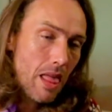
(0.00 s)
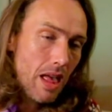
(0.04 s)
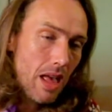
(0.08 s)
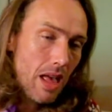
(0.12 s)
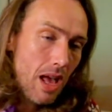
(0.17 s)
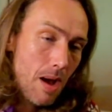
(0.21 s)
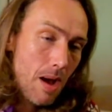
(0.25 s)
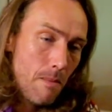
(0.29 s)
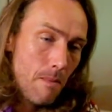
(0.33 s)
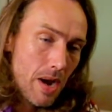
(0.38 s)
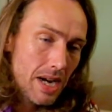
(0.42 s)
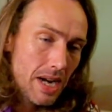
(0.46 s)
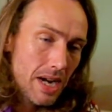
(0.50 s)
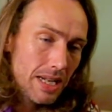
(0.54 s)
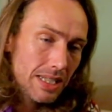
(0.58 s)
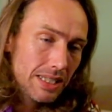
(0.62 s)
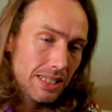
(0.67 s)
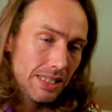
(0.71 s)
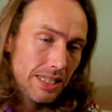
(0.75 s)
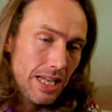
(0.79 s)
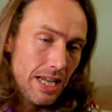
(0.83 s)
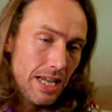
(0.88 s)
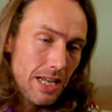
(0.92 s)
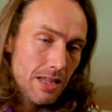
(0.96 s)
And we're going to
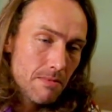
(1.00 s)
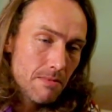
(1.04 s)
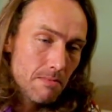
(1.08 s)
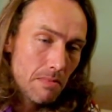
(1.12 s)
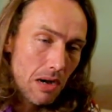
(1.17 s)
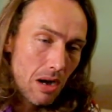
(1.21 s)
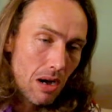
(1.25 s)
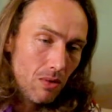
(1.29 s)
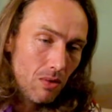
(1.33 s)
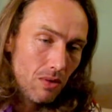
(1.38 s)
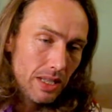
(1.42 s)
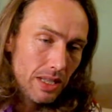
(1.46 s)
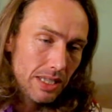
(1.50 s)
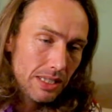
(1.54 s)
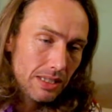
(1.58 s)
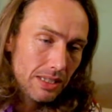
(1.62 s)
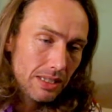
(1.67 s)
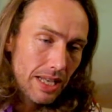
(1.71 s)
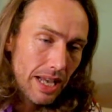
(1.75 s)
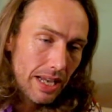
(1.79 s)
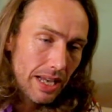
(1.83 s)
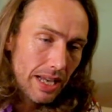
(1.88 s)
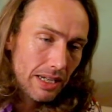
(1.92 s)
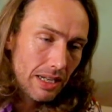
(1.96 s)
see the poll this
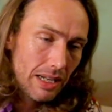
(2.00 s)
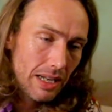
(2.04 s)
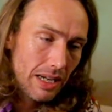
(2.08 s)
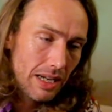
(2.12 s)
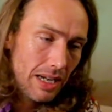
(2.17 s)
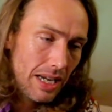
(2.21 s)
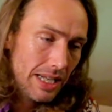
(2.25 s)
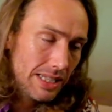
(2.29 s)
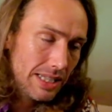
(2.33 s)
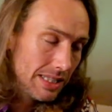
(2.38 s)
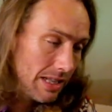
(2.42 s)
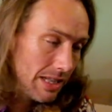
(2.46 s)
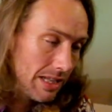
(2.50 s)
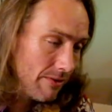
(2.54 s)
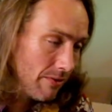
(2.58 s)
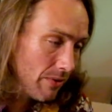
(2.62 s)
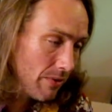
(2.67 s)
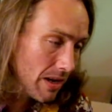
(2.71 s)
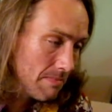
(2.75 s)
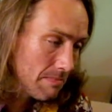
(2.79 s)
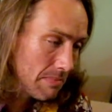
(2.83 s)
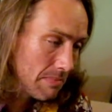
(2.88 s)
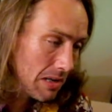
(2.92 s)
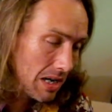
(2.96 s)
second. Let's see if we
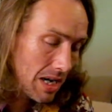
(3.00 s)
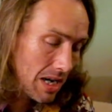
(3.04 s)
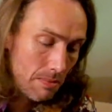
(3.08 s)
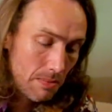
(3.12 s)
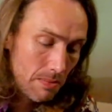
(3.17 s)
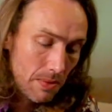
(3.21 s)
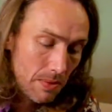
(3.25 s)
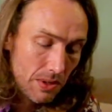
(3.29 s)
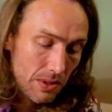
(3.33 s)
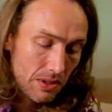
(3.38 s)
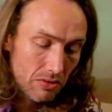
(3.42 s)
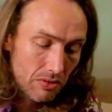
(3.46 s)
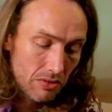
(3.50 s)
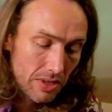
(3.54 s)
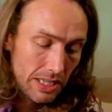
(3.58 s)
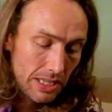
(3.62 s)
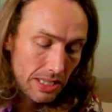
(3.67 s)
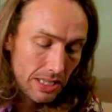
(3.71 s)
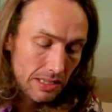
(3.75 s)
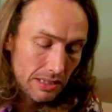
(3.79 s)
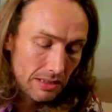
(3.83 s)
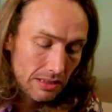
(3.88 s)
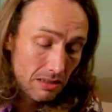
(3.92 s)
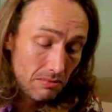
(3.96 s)
can pull it up on the screen
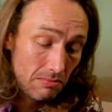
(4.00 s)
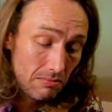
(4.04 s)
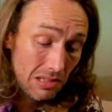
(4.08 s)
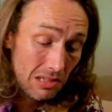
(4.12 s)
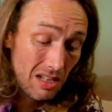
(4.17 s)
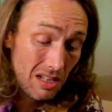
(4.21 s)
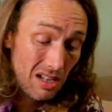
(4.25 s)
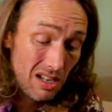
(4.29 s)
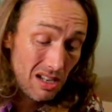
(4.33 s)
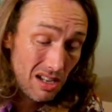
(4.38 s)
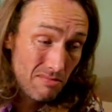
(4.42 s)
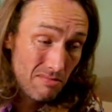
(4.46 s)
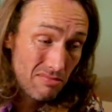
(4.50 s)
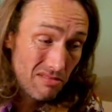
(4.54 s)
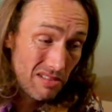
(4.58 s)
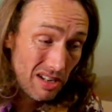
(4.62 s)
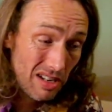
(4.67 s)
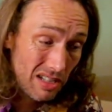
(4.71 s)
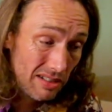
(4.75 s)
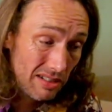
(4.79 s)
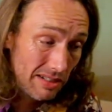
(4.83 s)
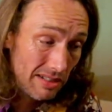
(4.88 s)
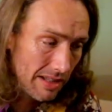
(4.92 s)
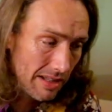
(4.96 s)
because I'm pretty
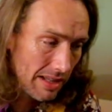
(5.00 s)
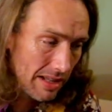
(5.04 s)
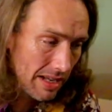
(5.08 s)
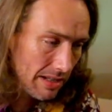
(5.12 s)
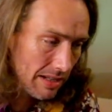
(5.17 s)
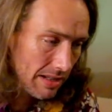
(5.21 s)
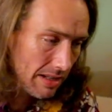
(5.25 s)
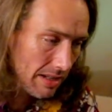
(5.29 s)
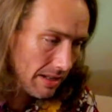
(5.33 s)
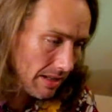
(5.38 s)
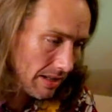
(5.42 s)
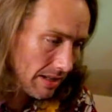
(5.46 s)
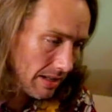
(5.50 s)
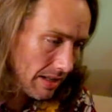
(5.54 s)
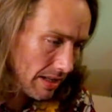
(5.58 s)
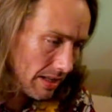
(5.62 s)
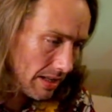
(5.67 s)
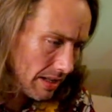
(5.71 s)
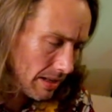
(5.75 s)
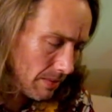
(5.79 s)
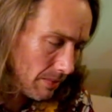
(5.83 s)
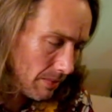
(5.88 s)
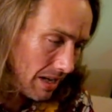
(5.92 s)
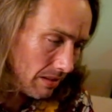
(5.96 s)
good like that.
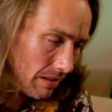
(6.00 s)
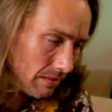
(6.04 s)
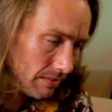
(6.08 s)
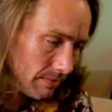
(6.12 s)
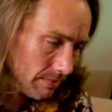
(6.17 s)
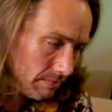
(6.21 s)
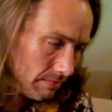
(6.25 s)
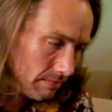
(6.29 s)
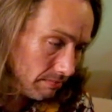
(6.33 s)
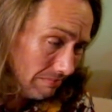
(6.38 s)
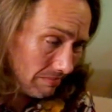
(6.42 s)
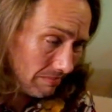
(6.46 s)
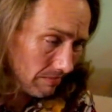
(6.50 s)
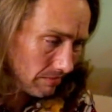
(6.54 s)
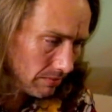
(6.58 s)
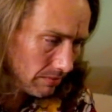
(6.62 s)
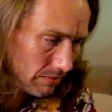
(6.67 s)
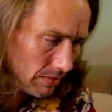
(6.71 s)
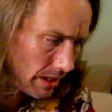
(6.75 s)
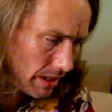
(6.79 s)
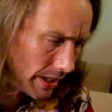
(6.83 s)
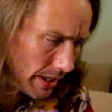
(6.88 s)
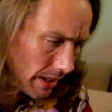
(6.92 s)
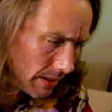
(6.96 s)
Well,
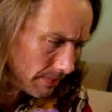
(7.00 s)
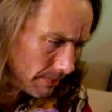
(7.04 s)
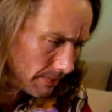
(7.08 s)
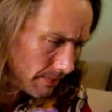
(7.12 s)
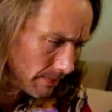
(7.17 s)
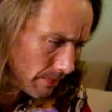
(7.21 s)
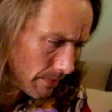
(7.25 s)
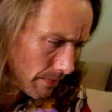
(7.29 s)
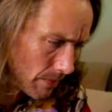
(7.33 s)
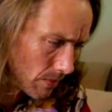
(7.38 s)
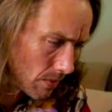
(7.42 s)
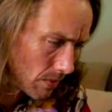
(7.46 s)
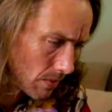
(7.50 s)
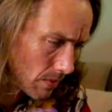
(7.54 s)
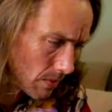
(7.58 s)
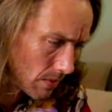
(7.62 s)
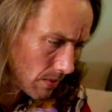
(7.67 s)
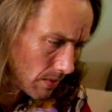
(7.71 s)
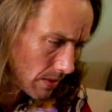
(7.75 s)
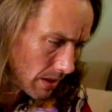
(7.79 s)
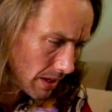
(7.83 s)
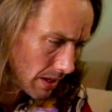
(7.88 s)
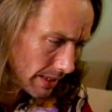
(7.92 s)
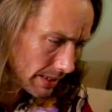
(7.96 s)
you know,
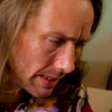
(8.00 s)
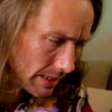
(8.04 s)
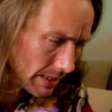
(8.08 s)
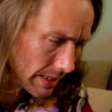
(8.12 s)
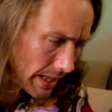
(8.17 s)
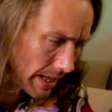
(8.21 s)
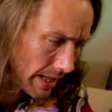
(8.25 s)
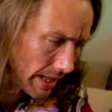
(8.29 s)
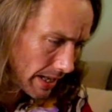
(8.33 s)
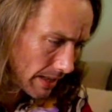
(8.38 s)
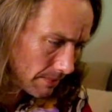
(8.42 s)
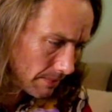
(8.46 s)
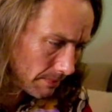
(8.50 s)
I say that.